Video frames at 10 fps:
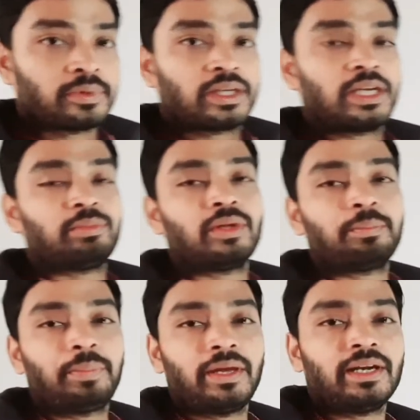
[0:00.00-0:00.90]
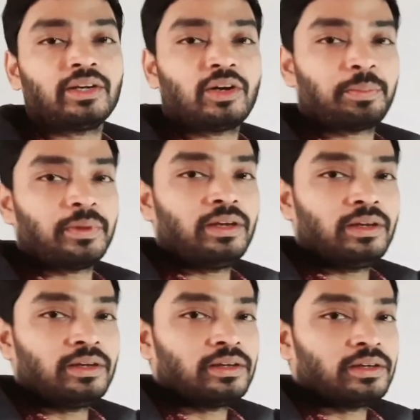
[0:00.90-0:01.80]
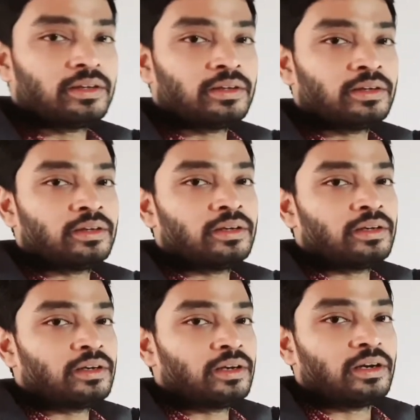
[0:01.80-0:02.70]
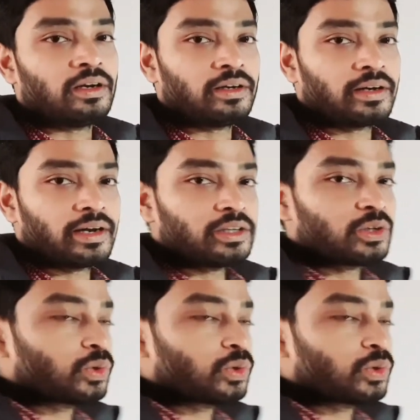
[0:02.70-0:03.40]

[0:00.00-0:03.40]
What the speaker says: keep the pen and copy and write the